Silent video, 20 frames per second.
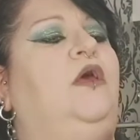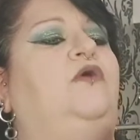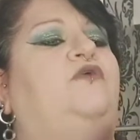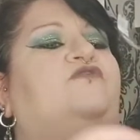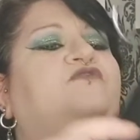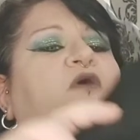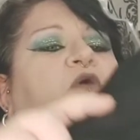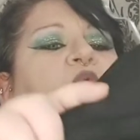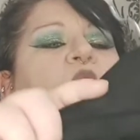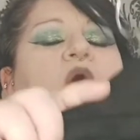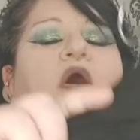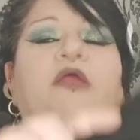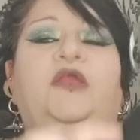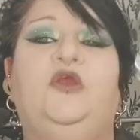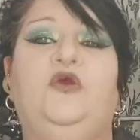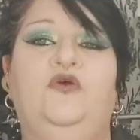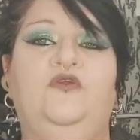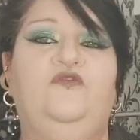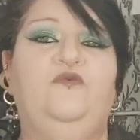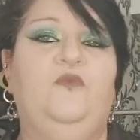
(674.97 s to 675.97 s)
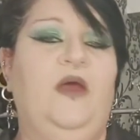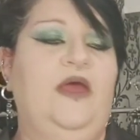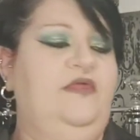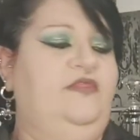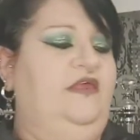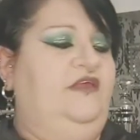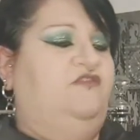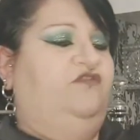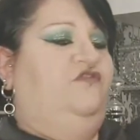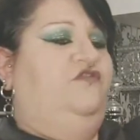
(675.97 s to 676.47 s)
So I could wear
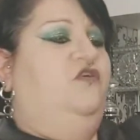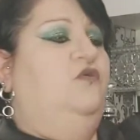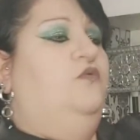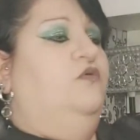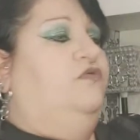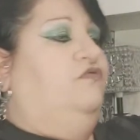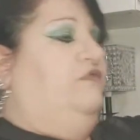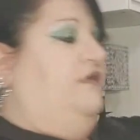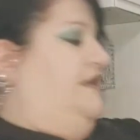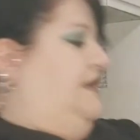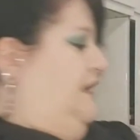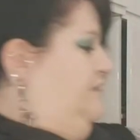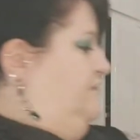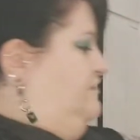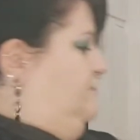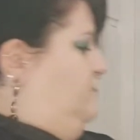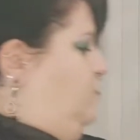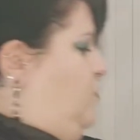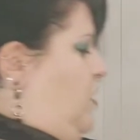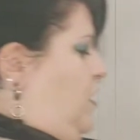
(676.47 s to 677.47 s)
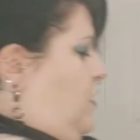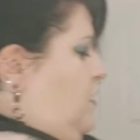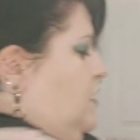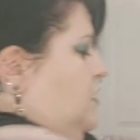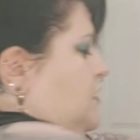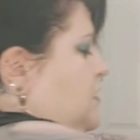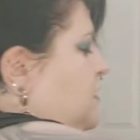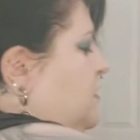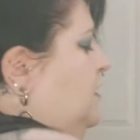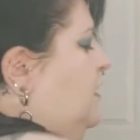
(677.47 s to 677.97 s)
this 2 or 3 days to
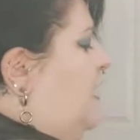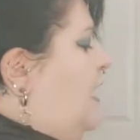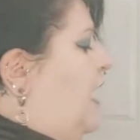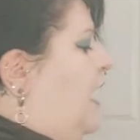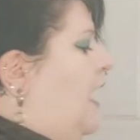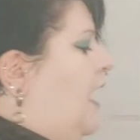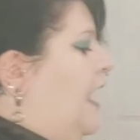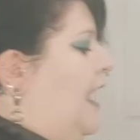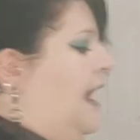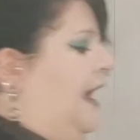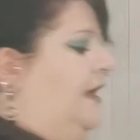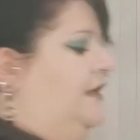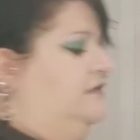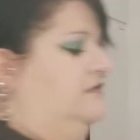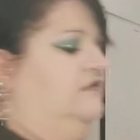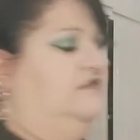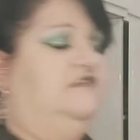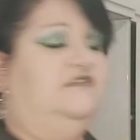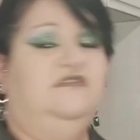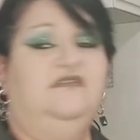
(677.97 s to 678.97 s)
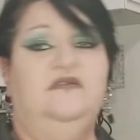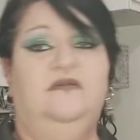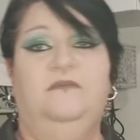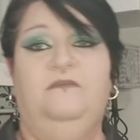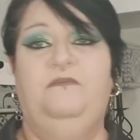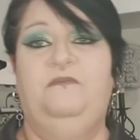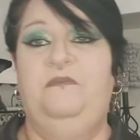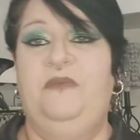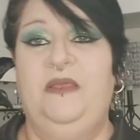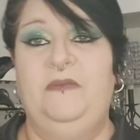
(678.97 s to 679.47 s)
work, and
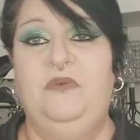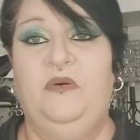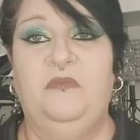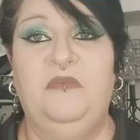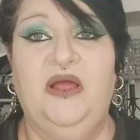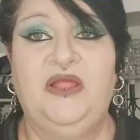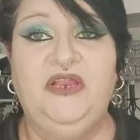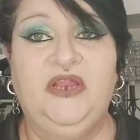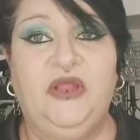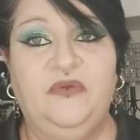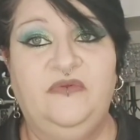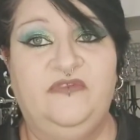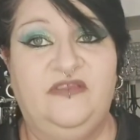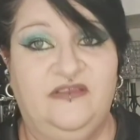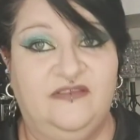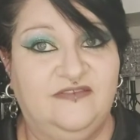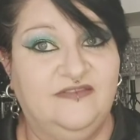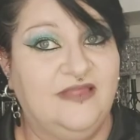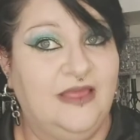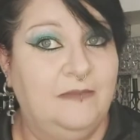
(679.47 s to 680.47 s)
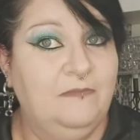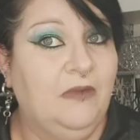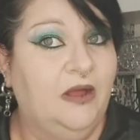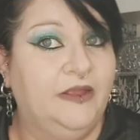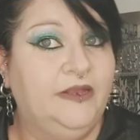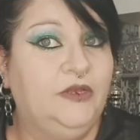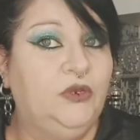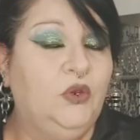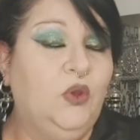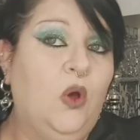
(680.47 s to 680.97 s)
people might notice, they
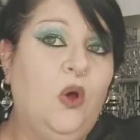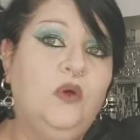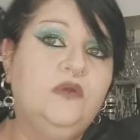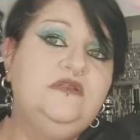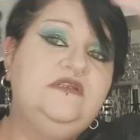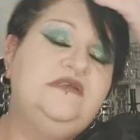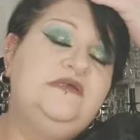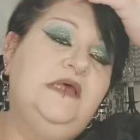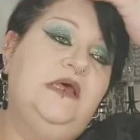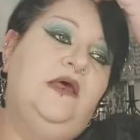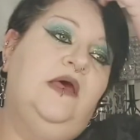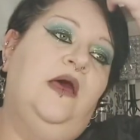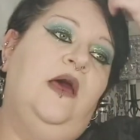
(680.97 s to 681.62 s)
might not.